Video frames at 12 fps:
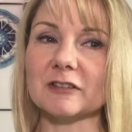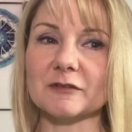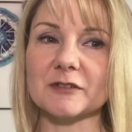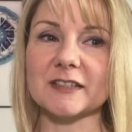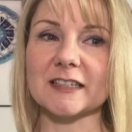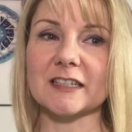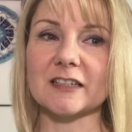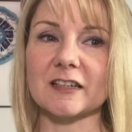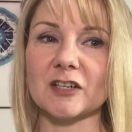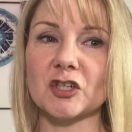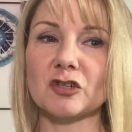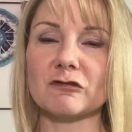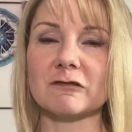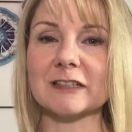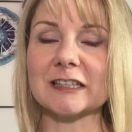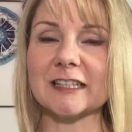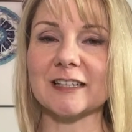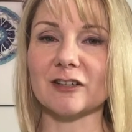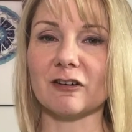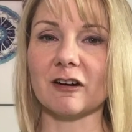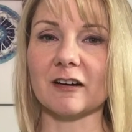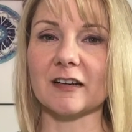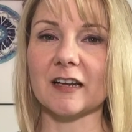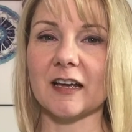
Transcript: It was like acrylic yarn,